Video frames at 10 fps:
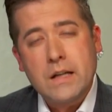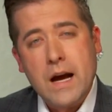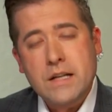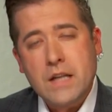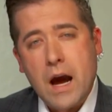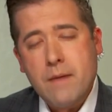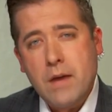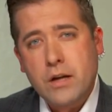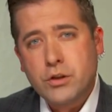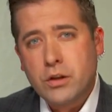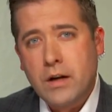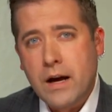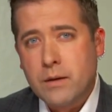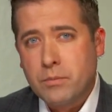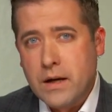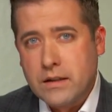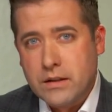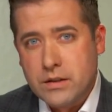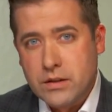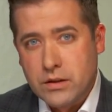Guys, I'm not sure how to break
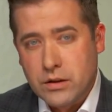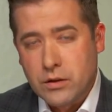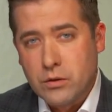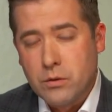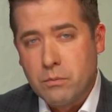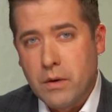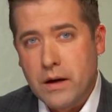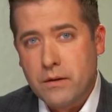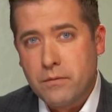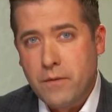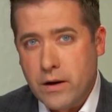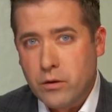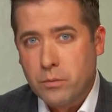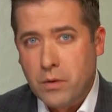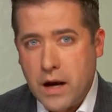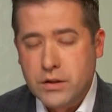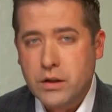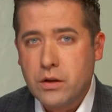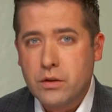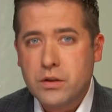this to you, but federal
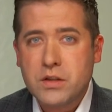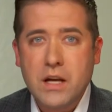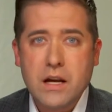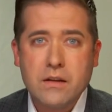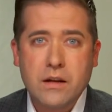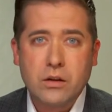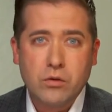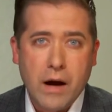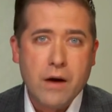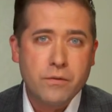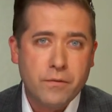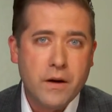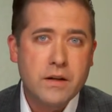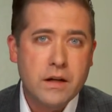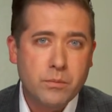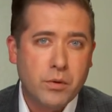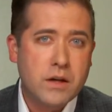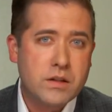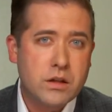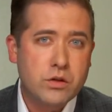prosecutors say that crowdfunding
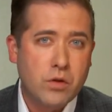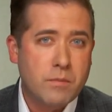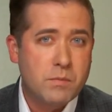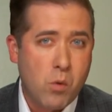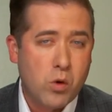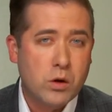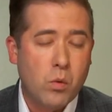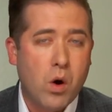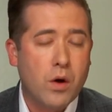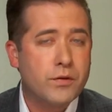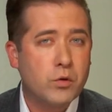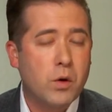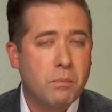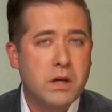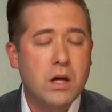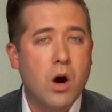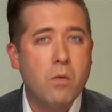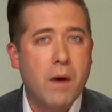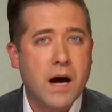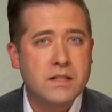President Trump's border wall through a
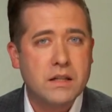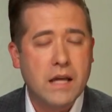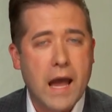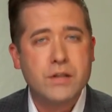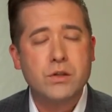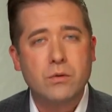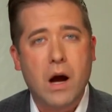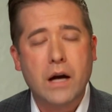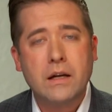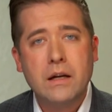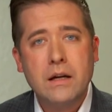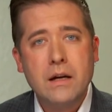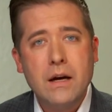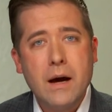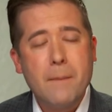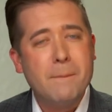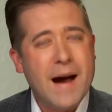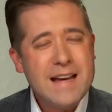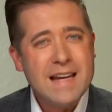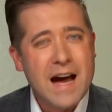P.O. box in Castle Rock
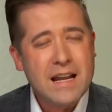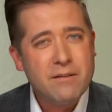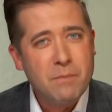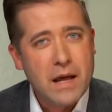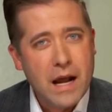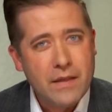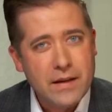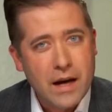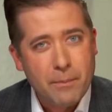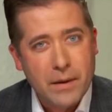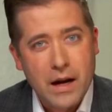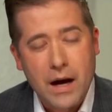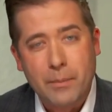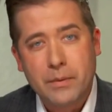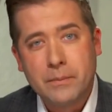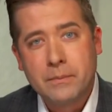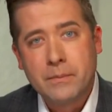might not have been on the up and up.